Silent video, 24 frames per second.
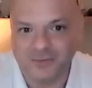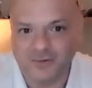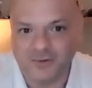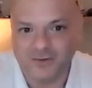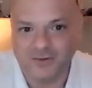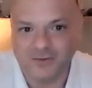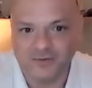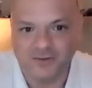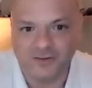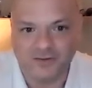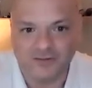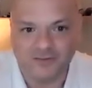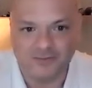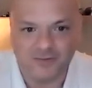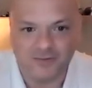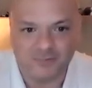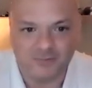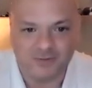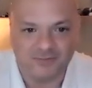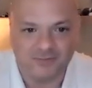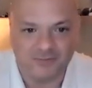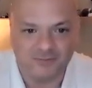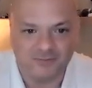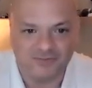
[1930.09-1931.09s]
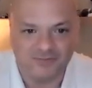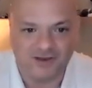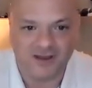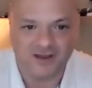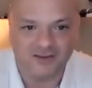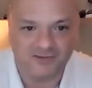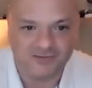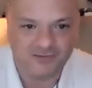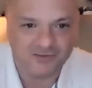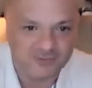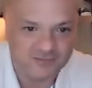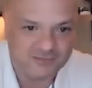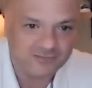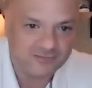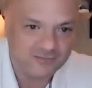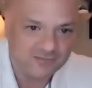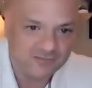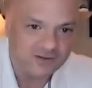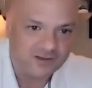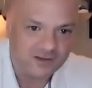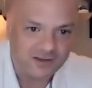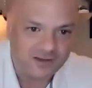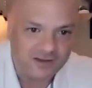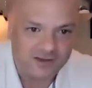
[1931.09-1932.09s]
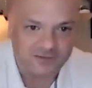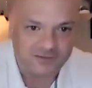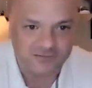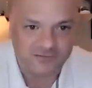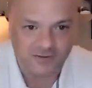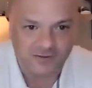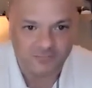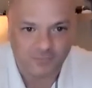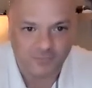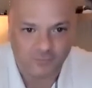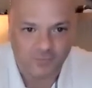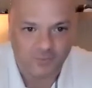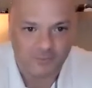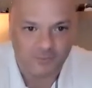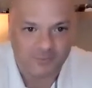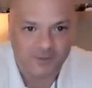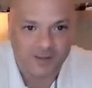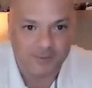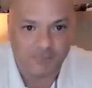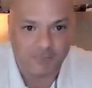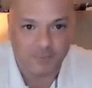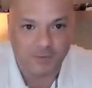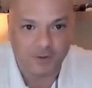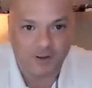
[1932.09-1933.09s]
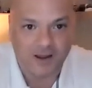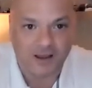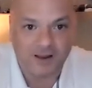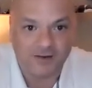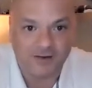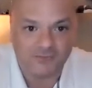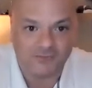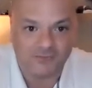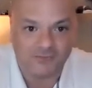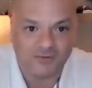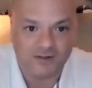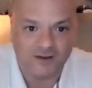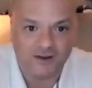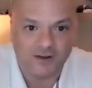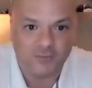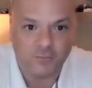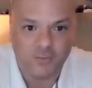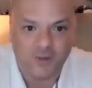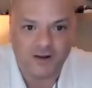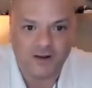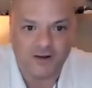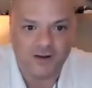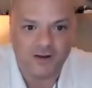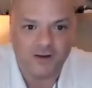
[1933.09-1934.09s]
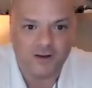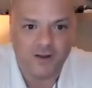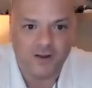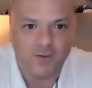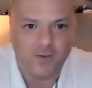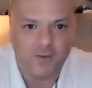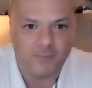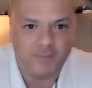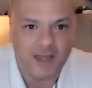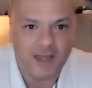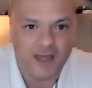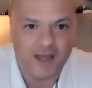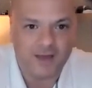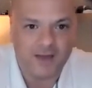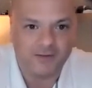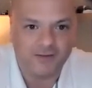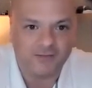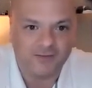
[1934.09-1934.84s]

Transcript: Or do you think there's going to be some changes in terms of what people are interested in wanting to know about?